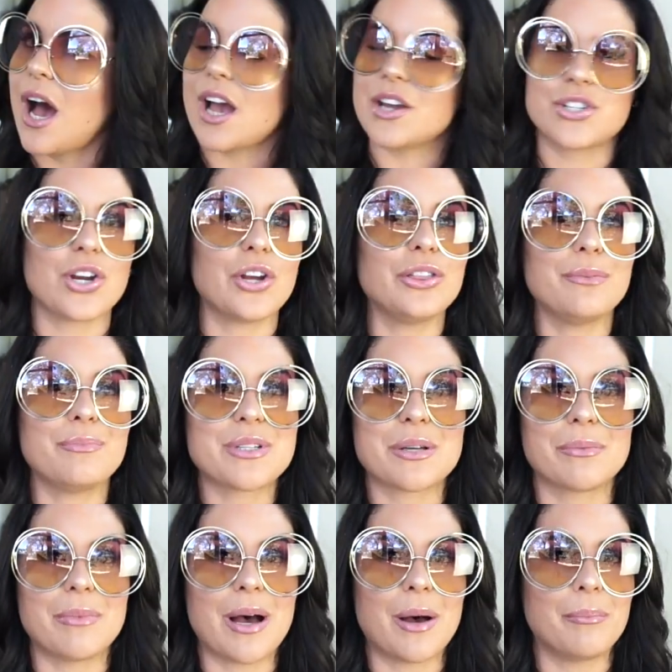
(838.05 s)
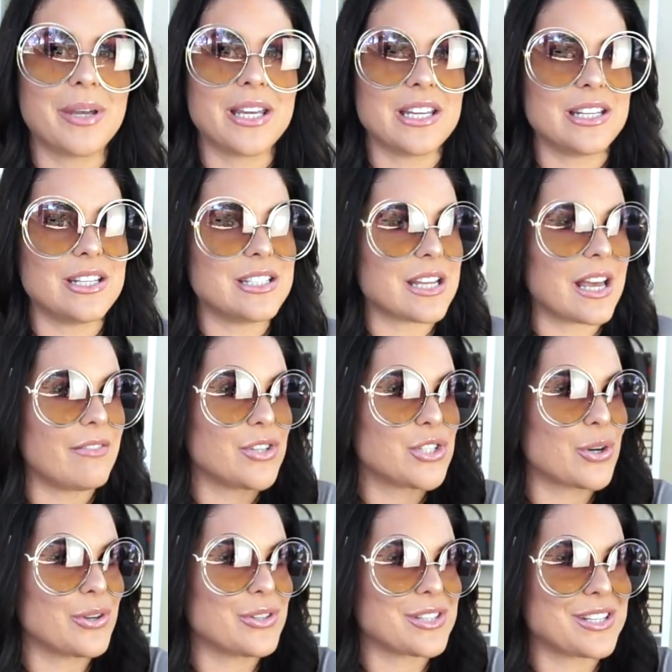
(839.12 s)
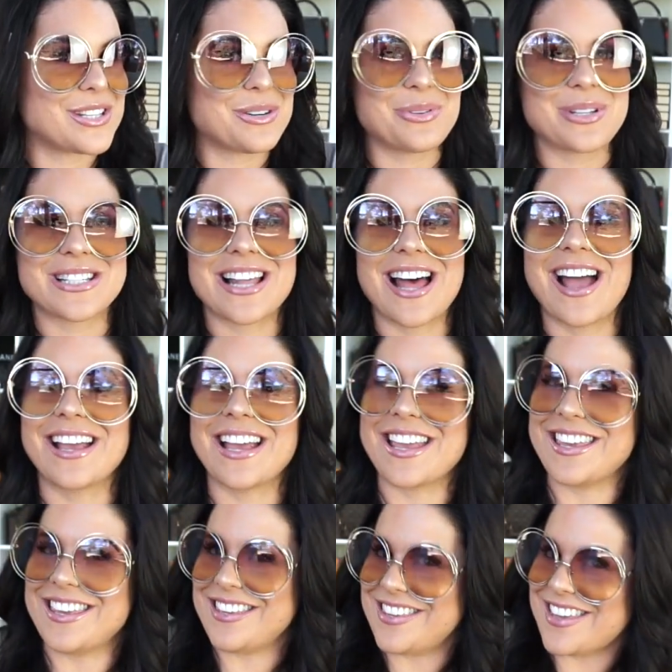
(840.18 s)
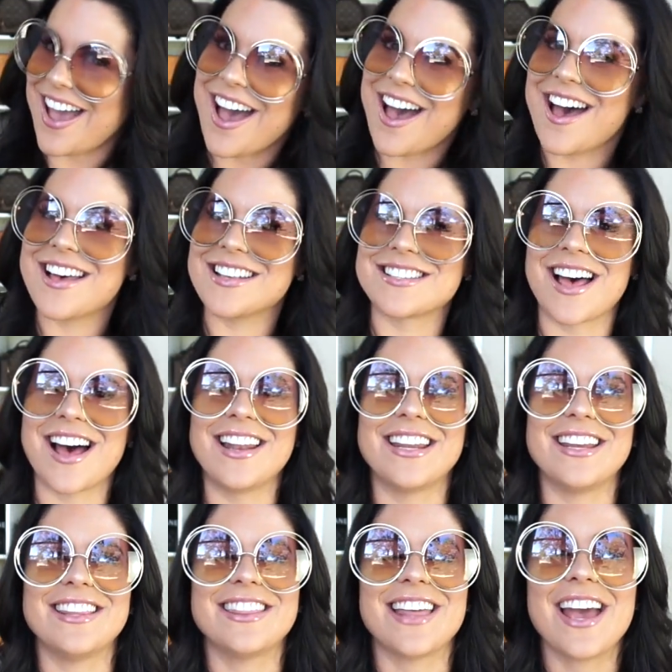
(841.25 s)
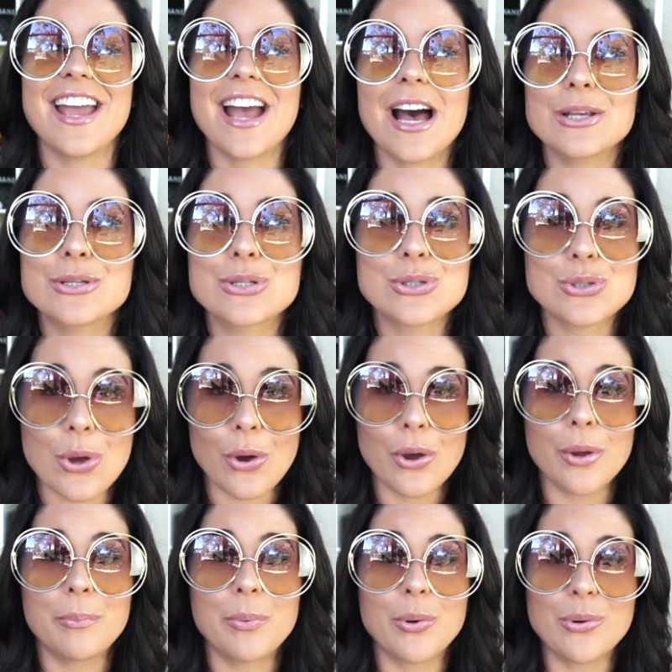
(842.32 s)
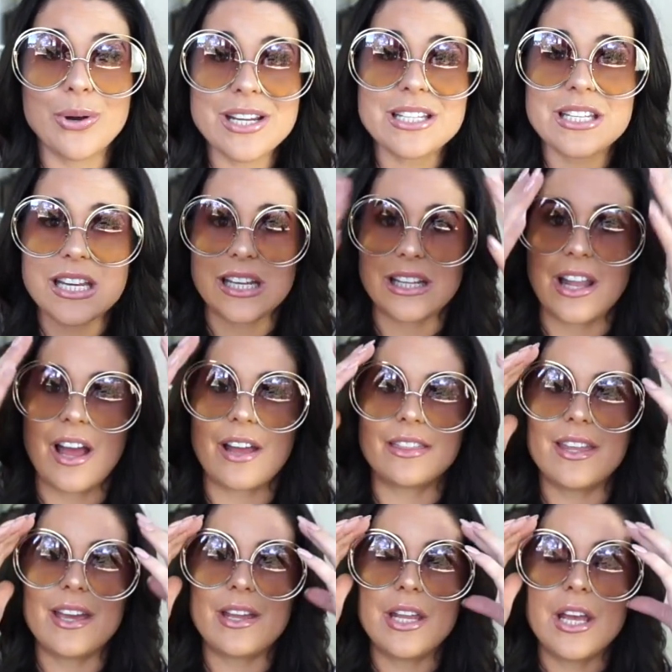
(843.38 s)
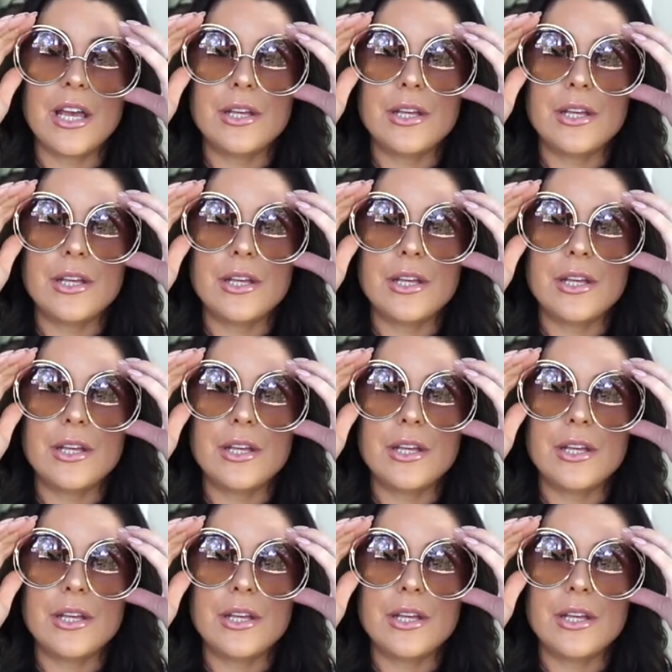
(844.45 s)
I showed them to mum in David Jones and she was like, yes, honey, they are so pretty. Like they're